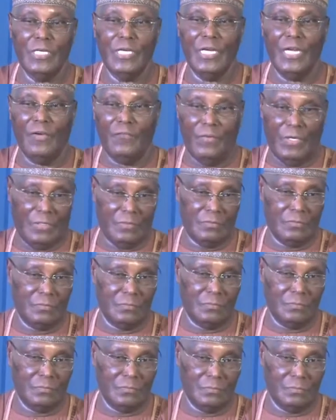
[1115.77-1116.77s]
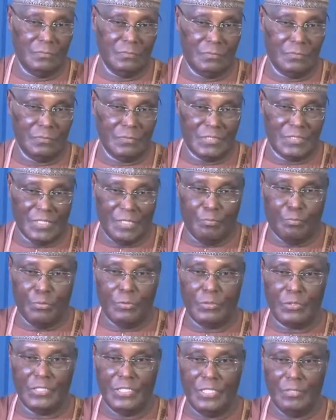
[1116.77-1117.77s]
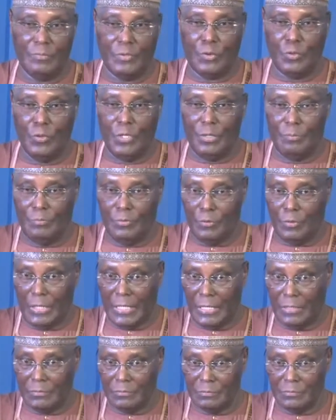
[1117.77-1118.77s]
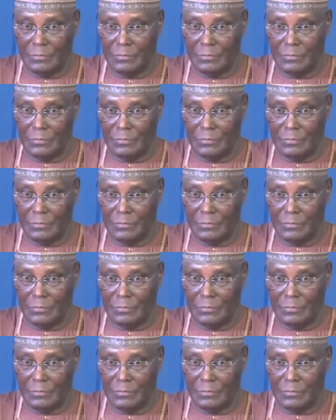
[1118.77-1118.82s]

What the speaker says: never support Emeko Abiola